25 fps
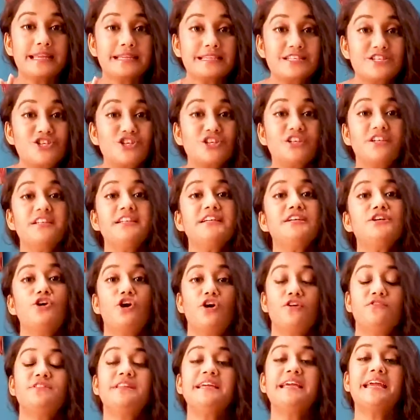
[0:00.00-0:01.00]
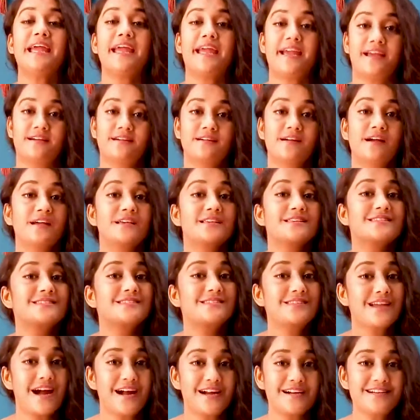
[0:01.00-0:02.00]
journey of the egg
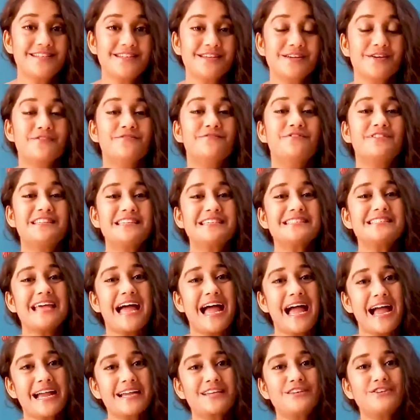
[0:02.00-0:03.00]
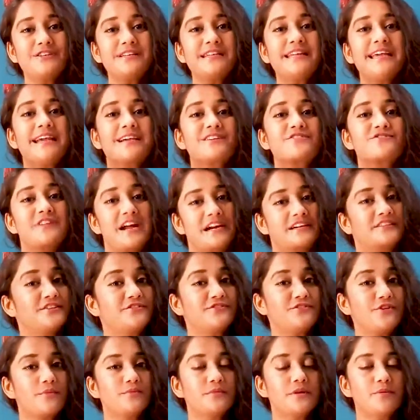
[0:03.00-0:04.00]
starts, which is actually extracted
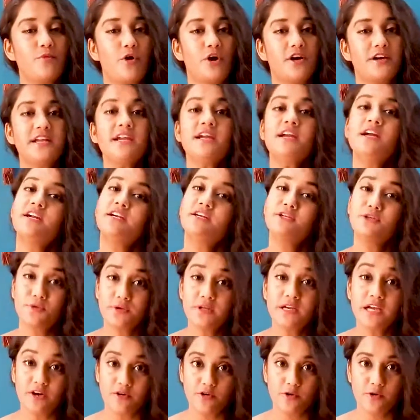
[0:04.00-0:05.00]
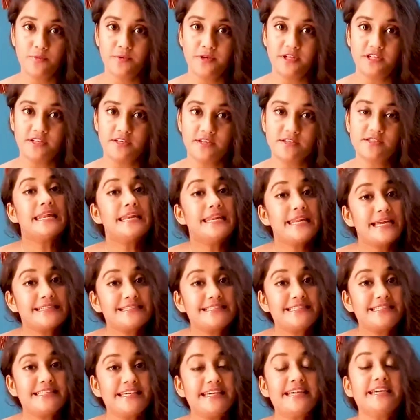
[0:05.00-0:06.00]
from the body during our periods.
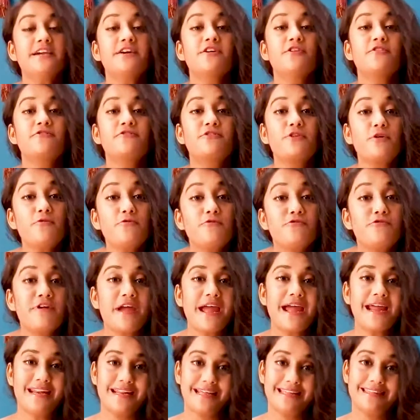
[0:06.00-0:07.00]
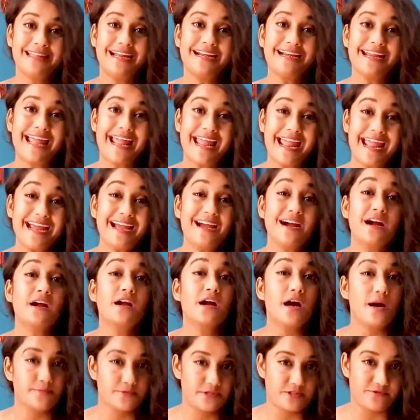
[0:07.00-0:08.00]
Let's see from where that egg
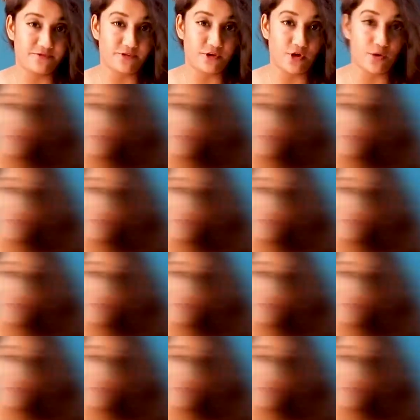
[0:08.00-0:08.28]
comes from.